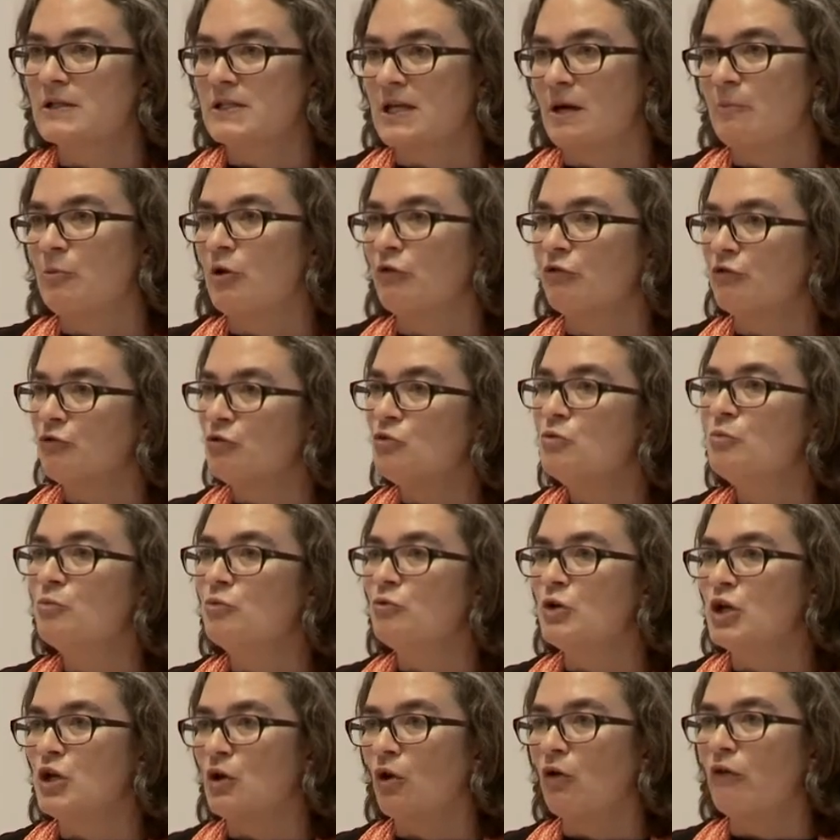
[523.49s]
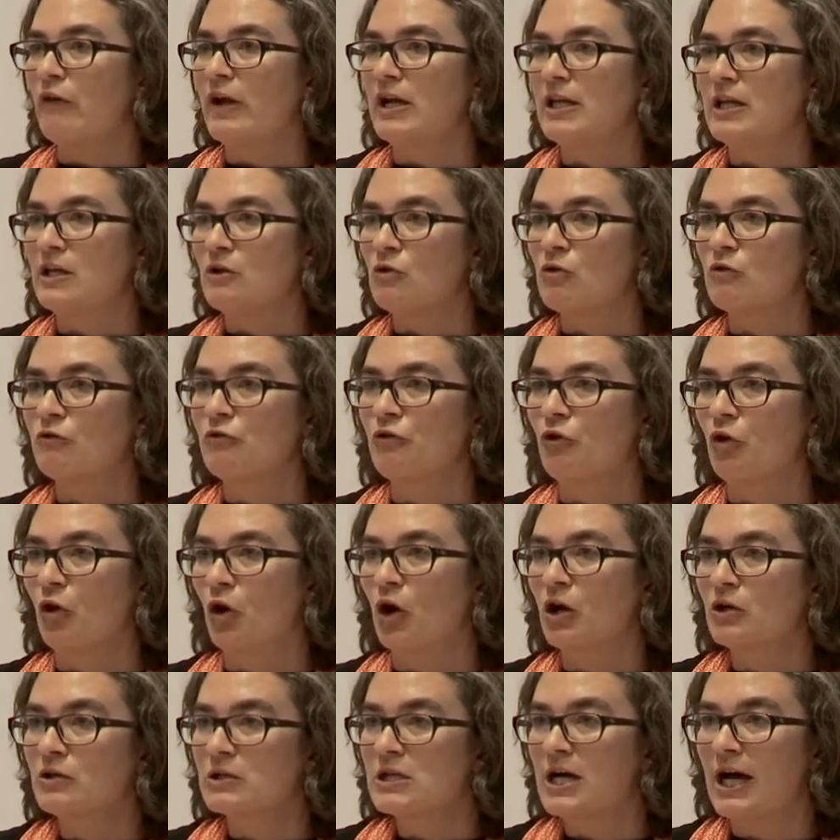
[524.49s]
some of whom we already know for a
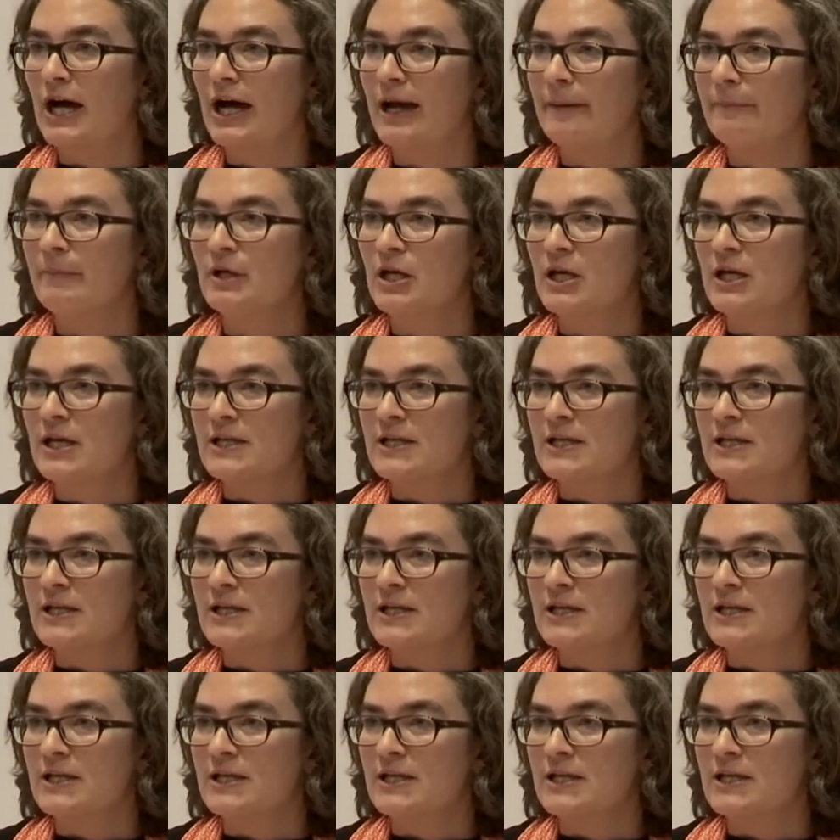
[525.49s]
long time,